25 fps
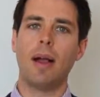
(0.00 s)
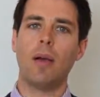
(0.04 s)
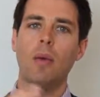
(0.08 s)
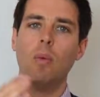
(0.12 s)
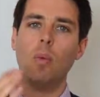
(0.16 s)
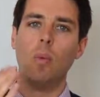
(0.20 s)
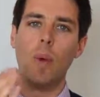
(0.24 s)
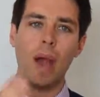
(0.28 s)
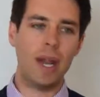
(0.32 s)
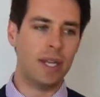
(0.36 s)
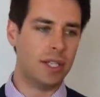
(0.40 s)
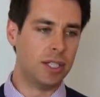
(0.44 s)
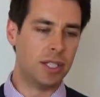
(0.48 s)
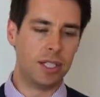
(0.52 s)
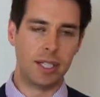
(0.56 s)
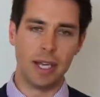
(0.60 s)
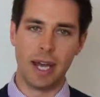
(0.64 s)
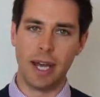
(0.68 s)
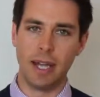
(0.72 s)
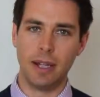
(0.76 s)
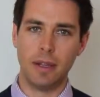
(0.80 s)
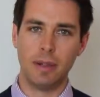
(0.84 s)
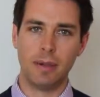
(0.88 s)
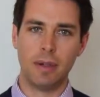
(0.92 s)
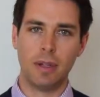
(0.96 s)

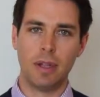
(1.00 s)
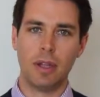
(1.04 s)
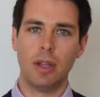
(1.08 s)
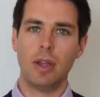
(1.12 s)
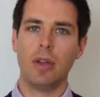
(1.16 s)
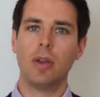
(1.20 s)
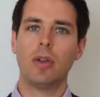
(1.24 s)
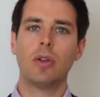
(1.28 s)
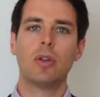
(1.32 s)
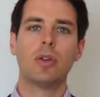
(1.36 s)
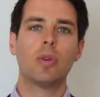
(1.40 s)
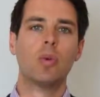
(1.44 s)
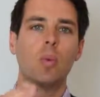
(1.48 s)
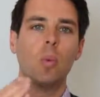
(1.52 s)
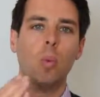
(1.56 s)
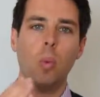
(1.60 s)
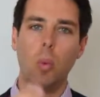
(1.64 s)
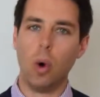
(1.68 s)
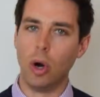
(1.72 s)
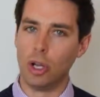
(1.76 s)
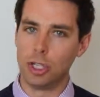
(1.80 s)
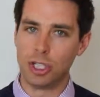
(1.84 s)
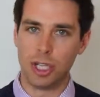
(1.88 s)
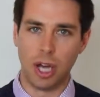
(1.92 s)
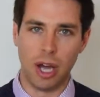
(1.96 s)
Wednesday.
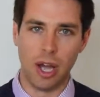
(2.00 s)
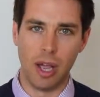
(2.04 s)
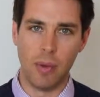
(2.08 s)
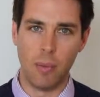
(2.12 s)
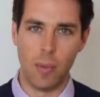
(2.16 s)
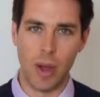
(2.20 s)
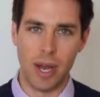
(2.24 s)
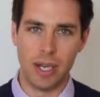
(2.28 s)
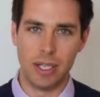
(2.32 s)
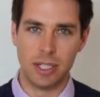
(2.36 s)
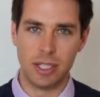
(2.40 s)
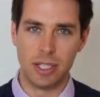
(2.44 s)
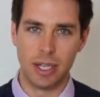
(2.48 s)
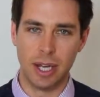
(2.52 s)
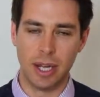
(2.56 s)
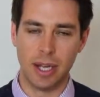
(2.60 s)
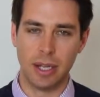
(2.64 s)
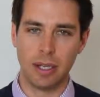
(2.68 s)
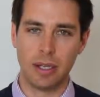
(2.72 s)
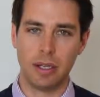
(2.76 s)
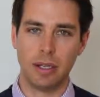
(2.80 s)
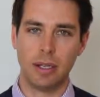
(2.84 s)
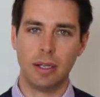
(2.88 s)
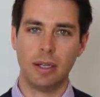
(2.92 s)
What time Wednesday?